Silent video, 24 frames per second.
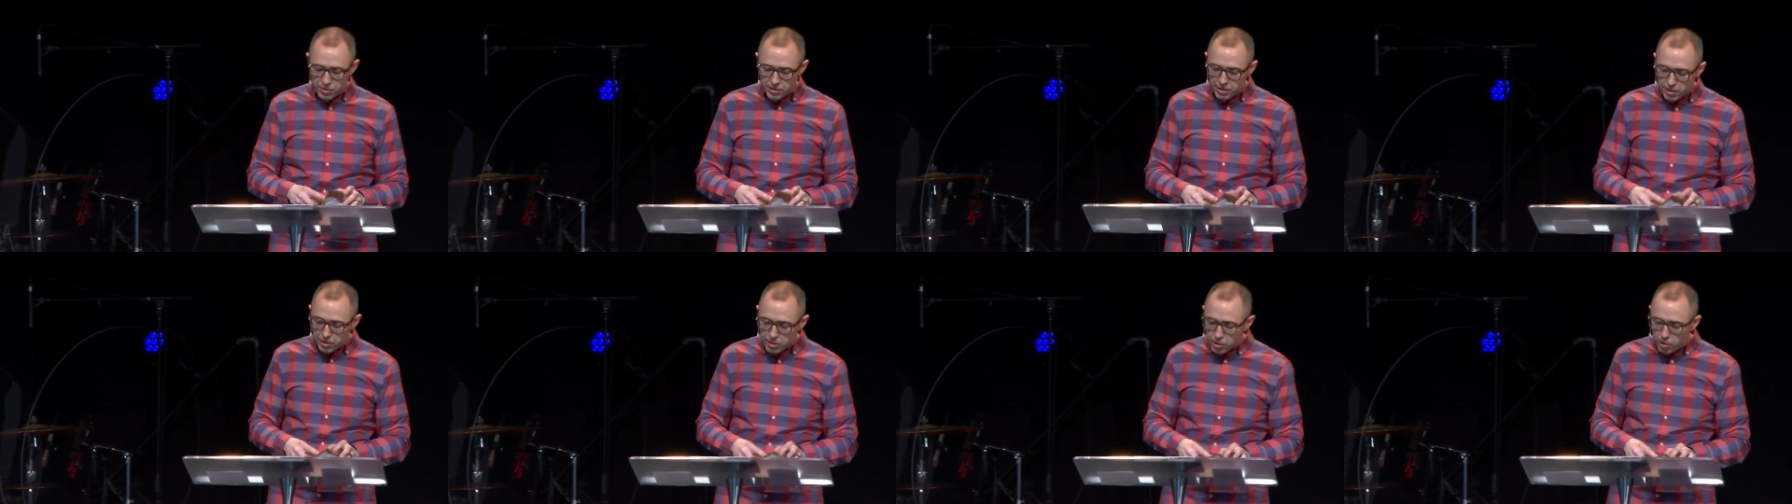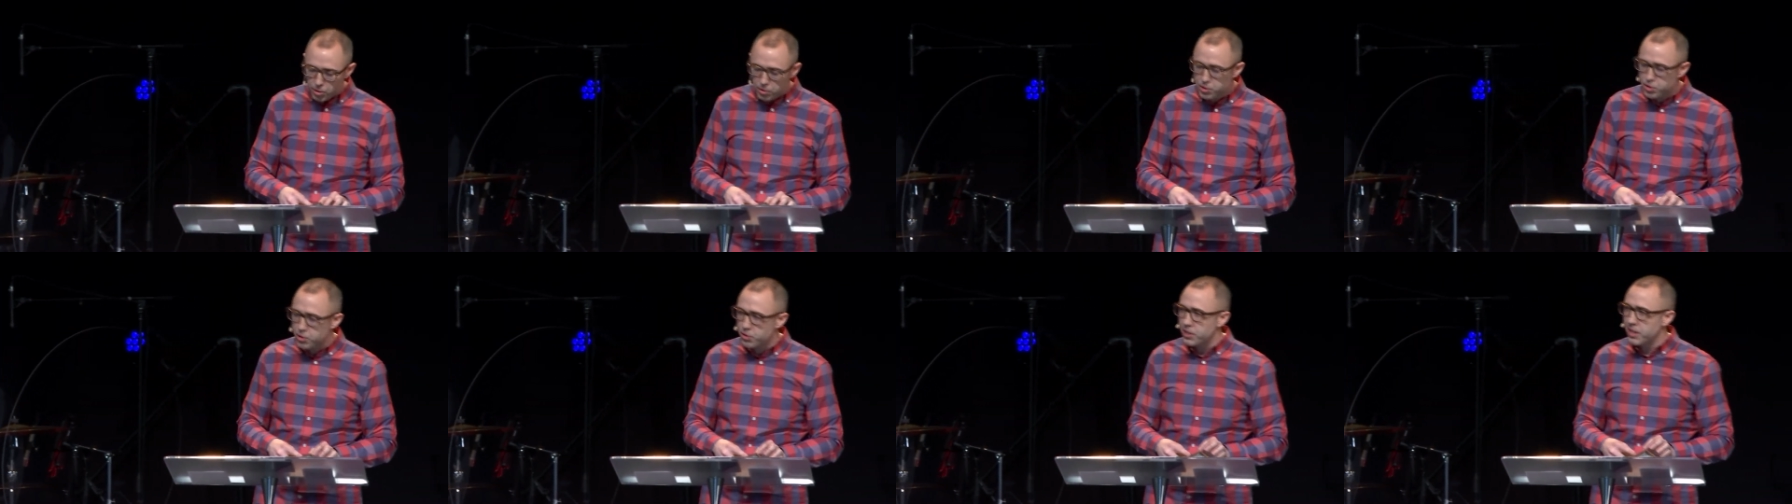In their
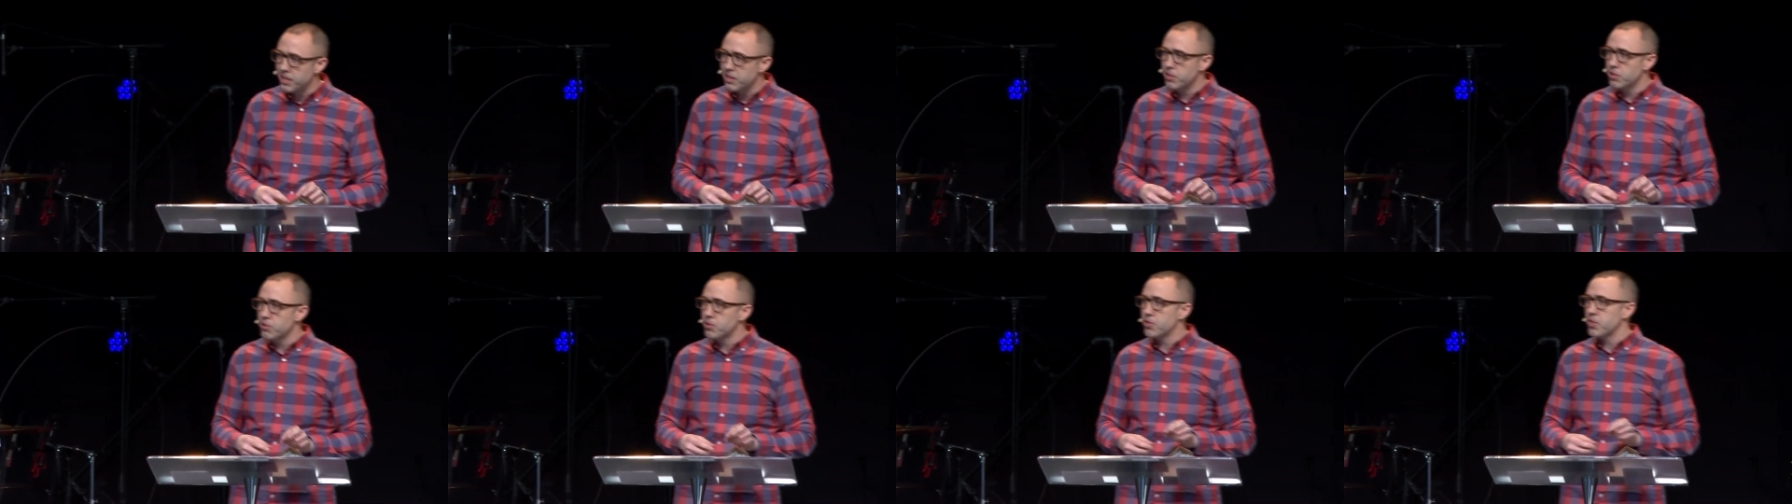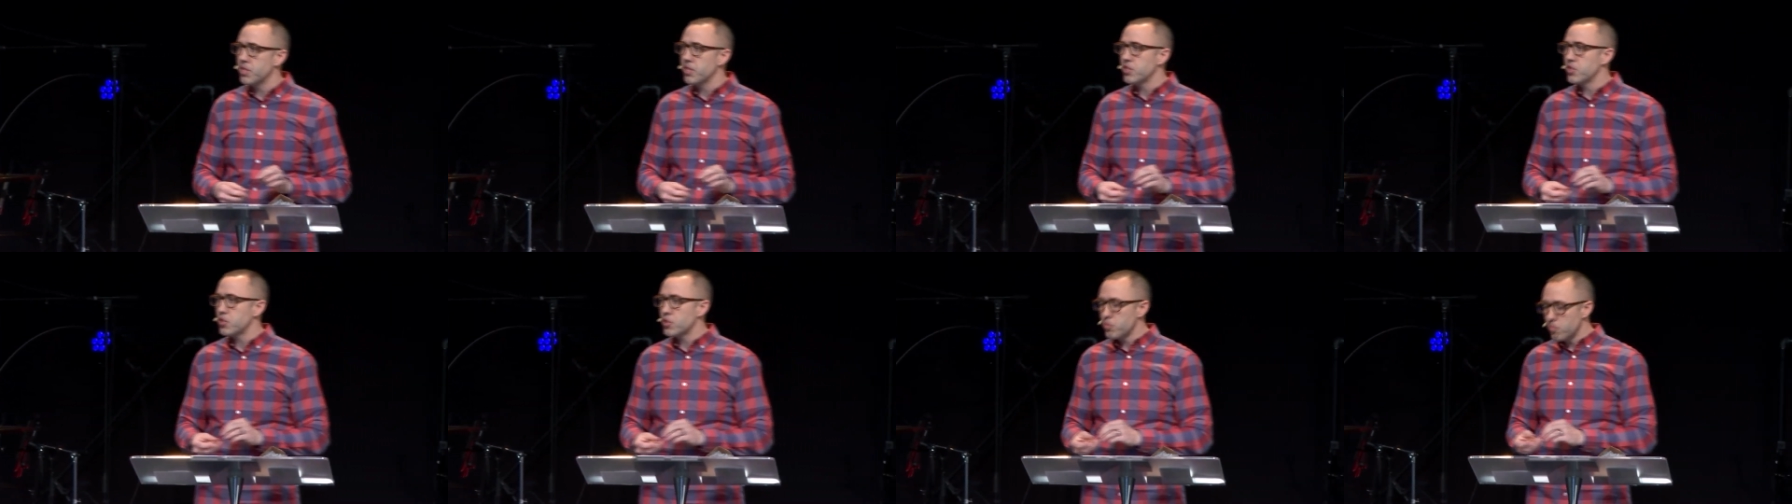culture, they used
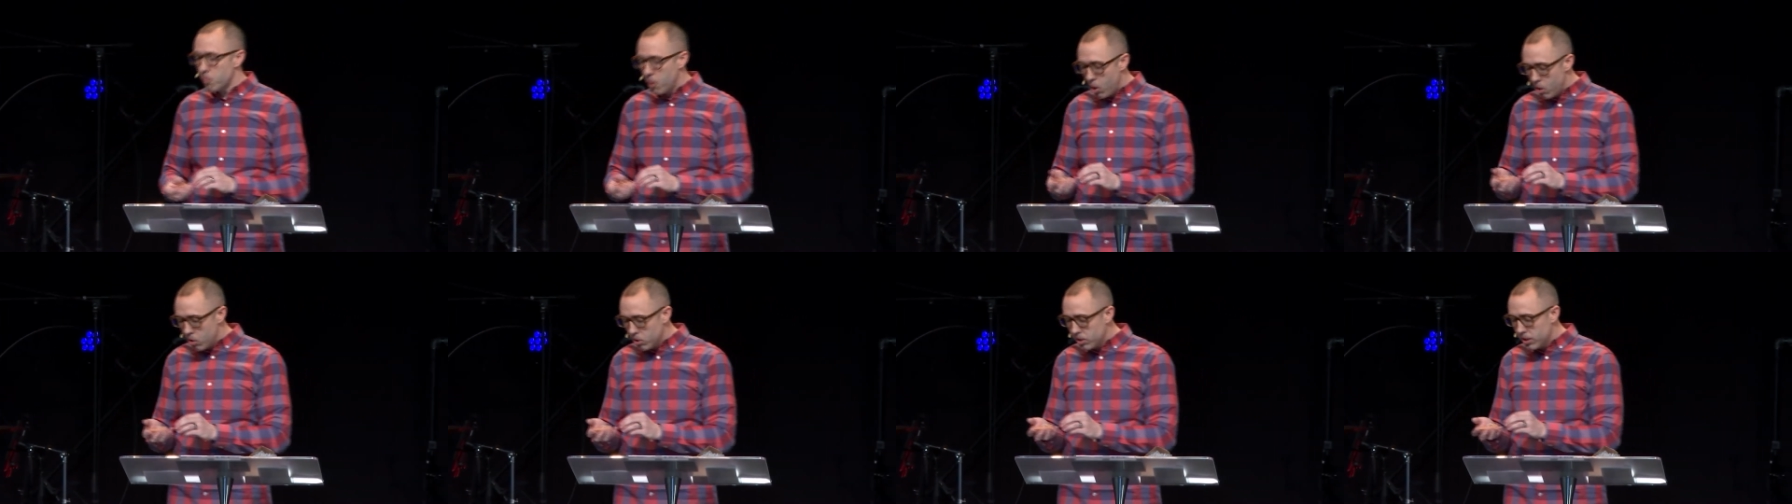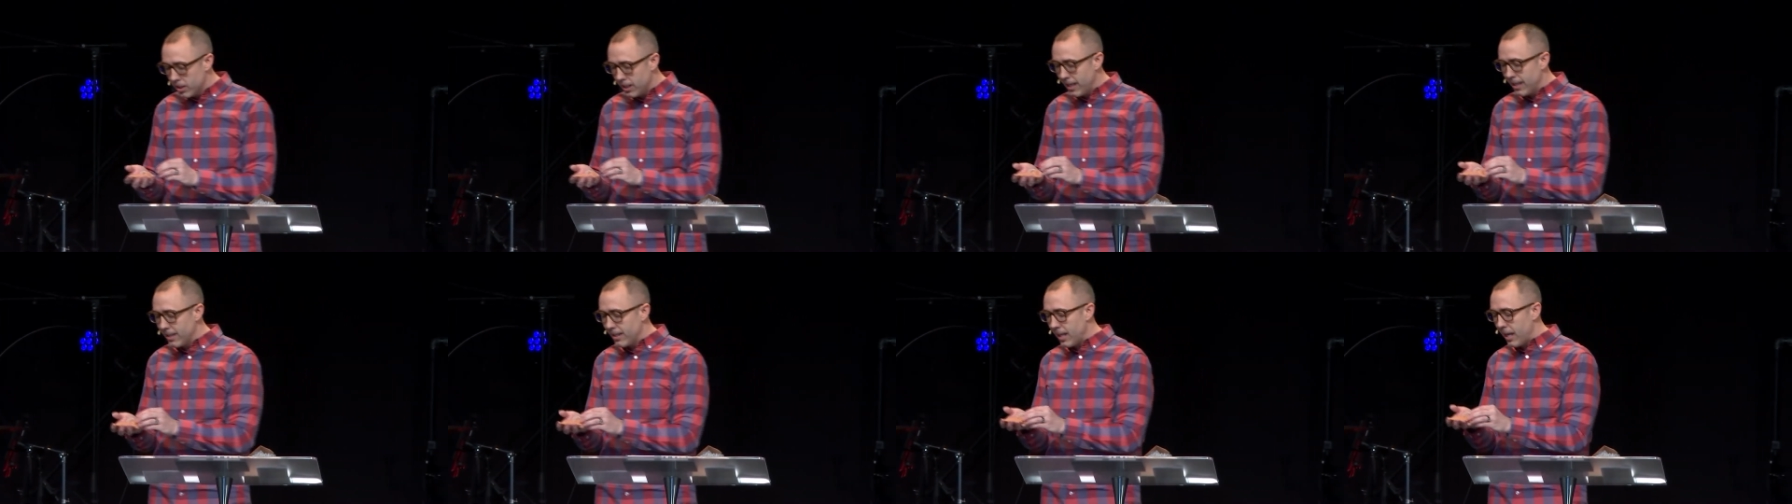these small
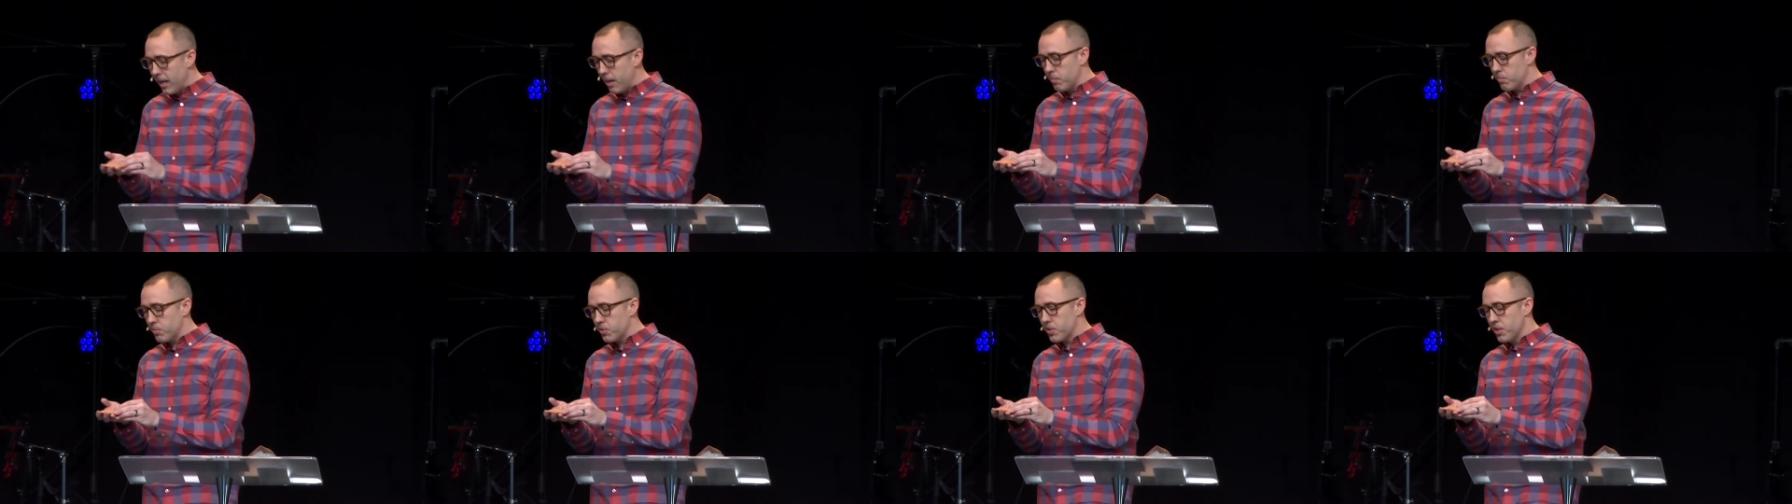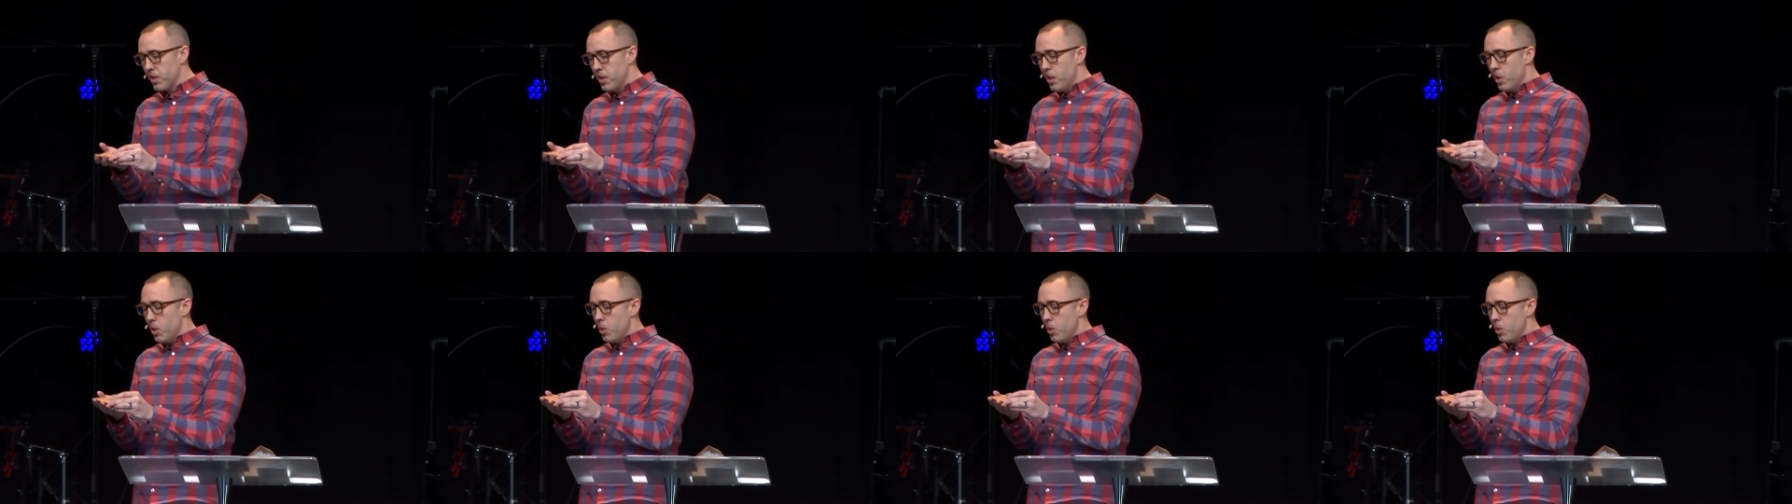clay lamps.